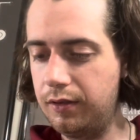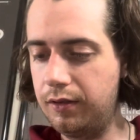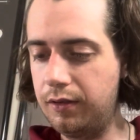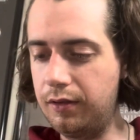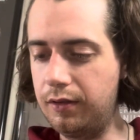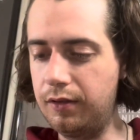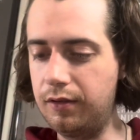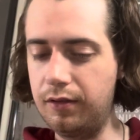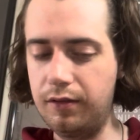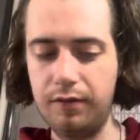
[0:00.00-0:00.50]

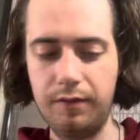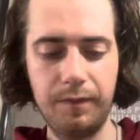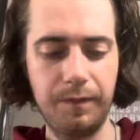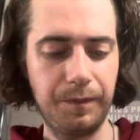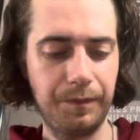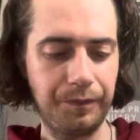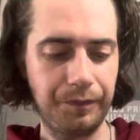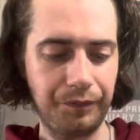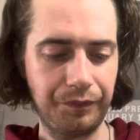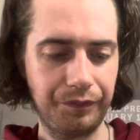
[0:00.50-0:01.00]

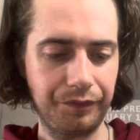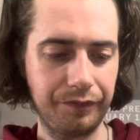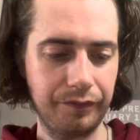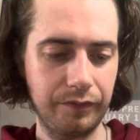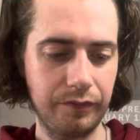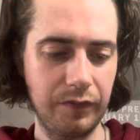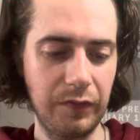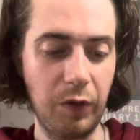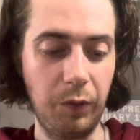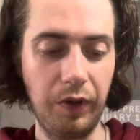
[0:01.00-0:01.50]
Then
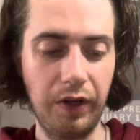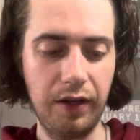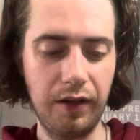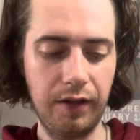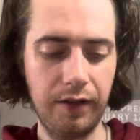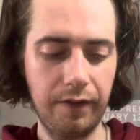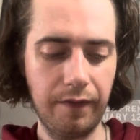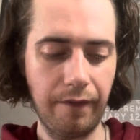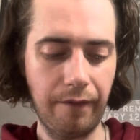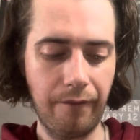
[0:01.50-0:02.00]
we
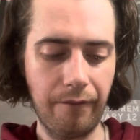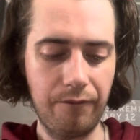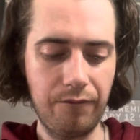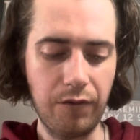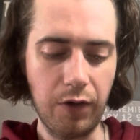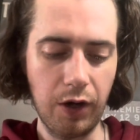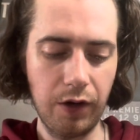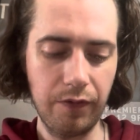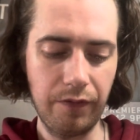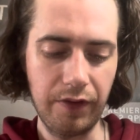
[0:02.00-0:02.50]
got
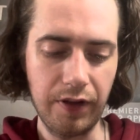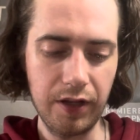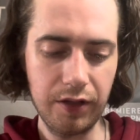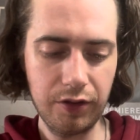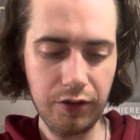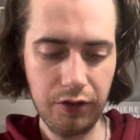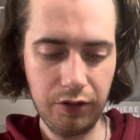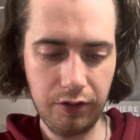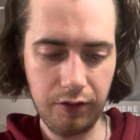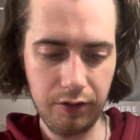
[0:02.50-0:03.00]

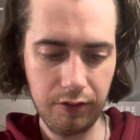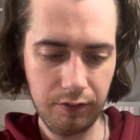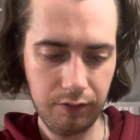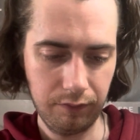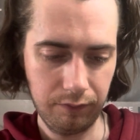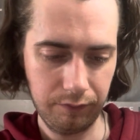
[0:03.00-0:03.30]
Farfetched,